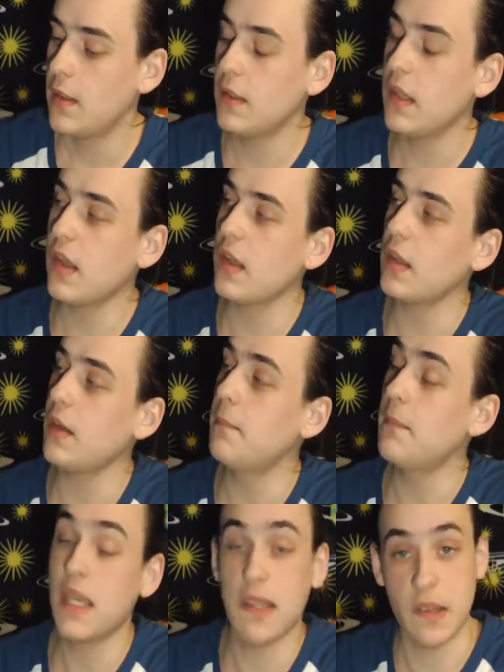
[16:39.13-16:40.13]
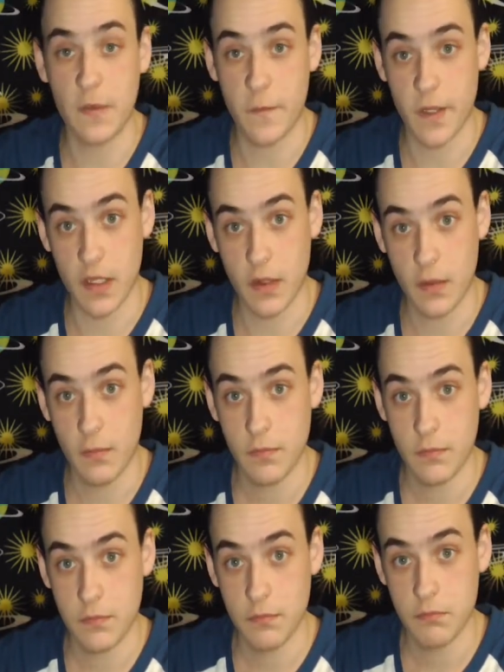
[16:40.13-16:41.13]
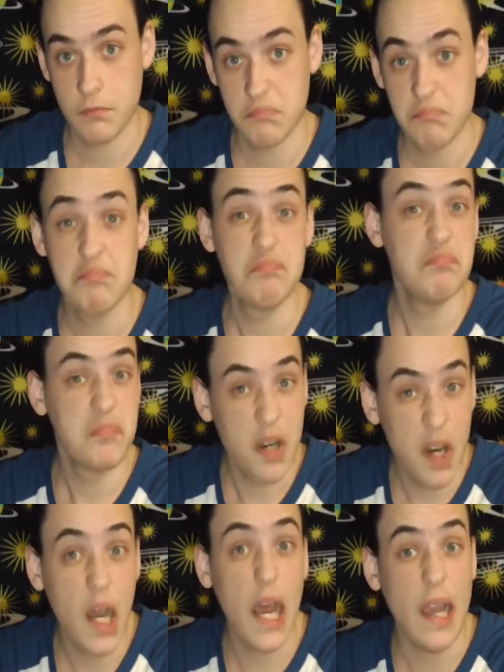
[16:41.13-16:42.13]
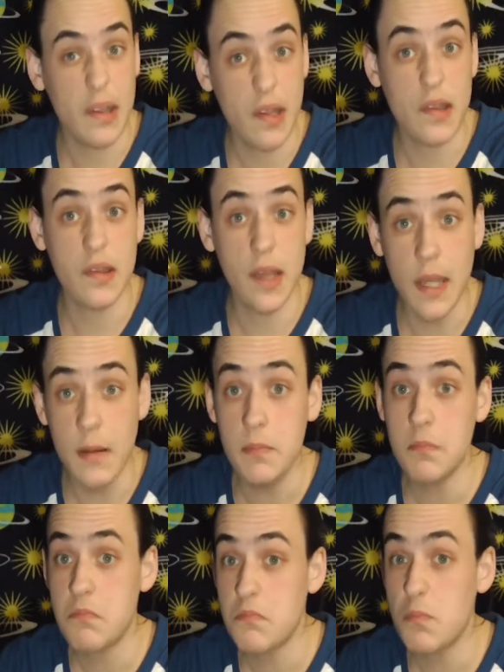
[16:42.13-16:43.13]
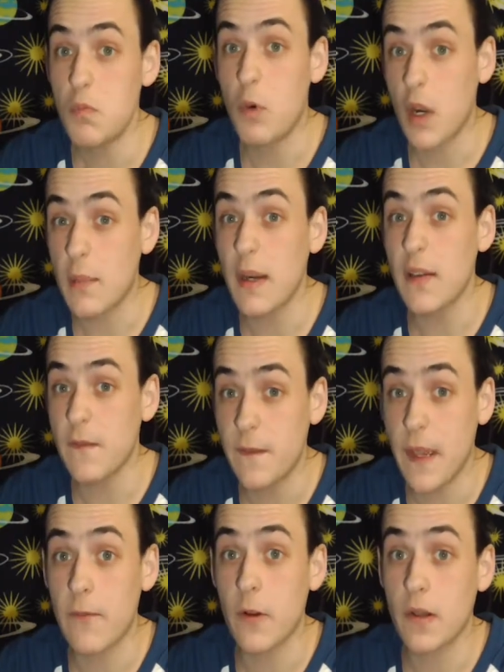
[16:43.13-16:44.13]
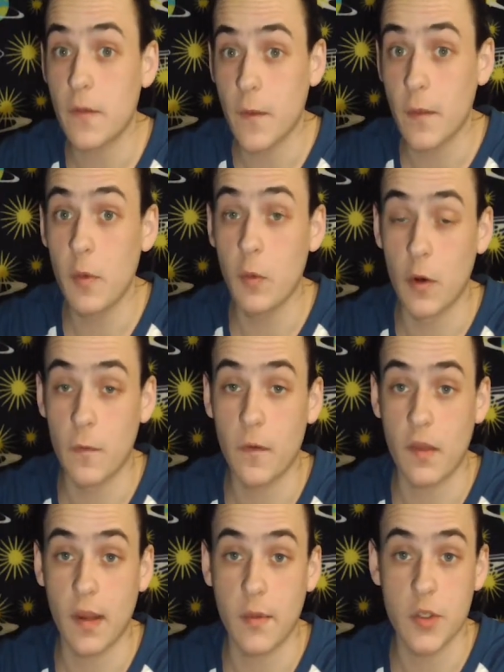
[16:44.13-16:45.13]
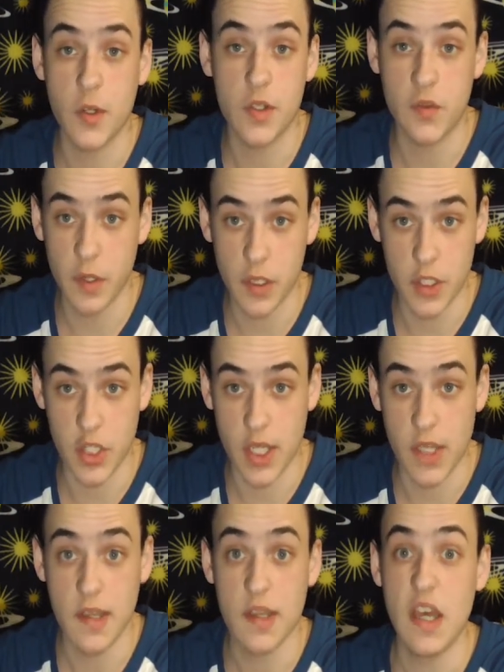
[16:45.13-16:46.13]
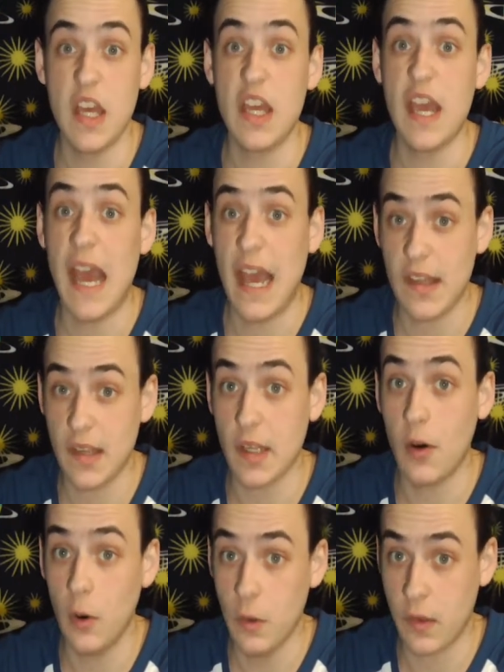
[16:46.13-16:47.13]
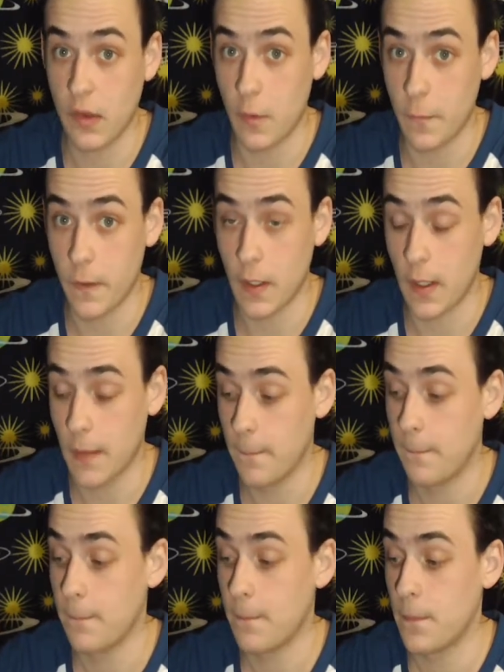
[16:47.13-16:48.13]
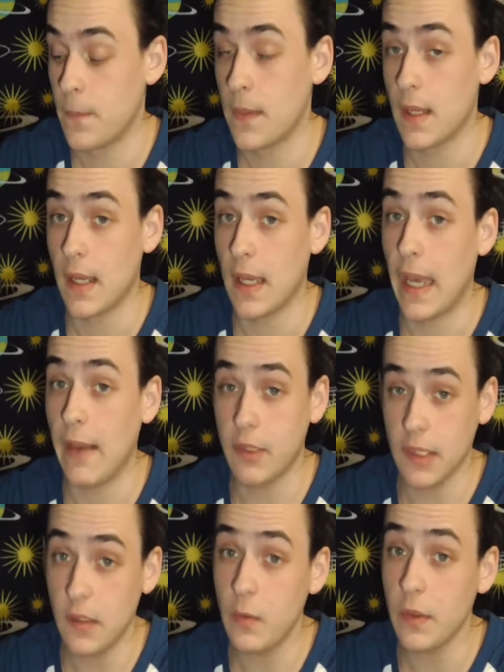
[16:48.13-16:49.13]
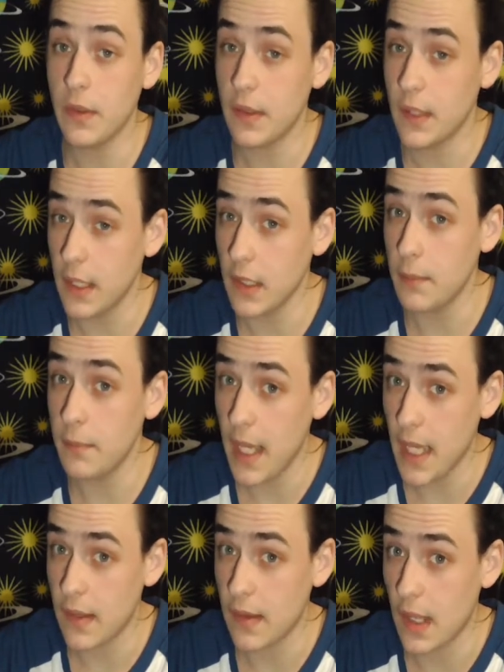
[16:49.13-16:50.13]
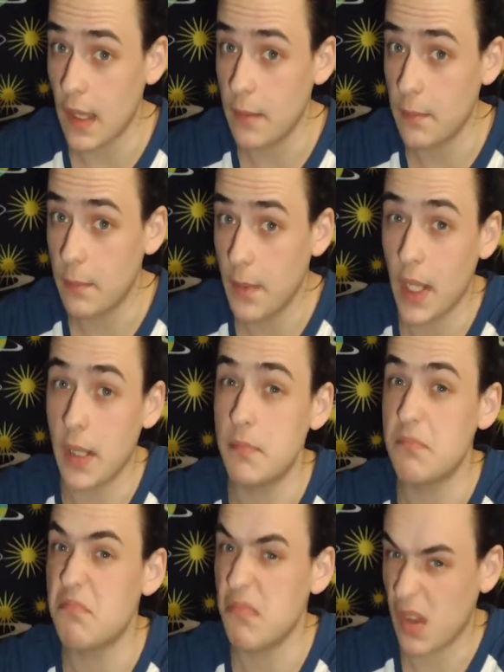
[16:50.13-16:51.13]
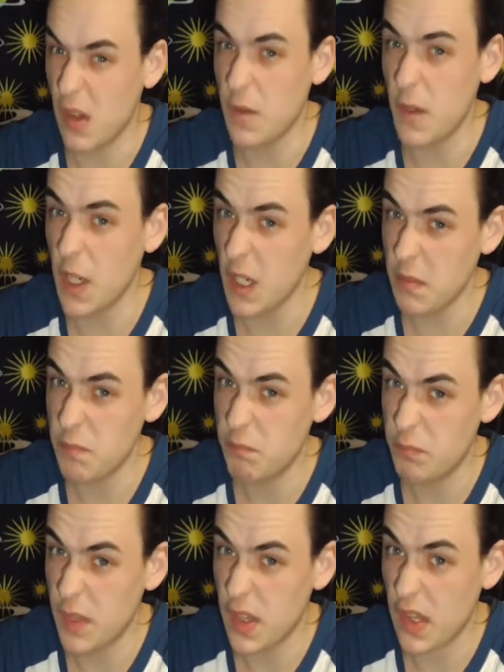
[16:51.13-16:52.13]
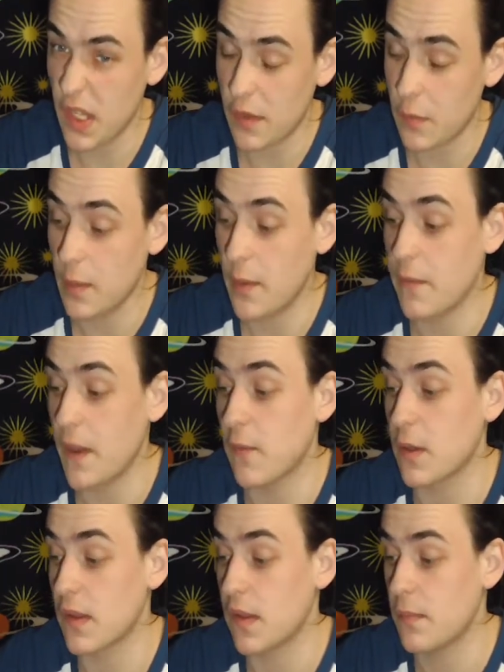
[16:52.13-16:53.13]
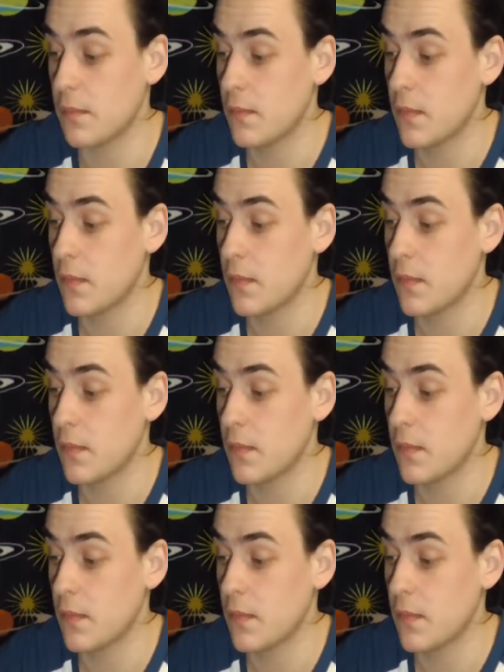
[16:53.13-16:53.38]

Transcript: this is an amazing figure. As I said, one of my favorites from the War for Cybertron trilogy, as a whole so far. Haven't dealt with Kingdom Megs yet, but so far, this guy's one of my favorites.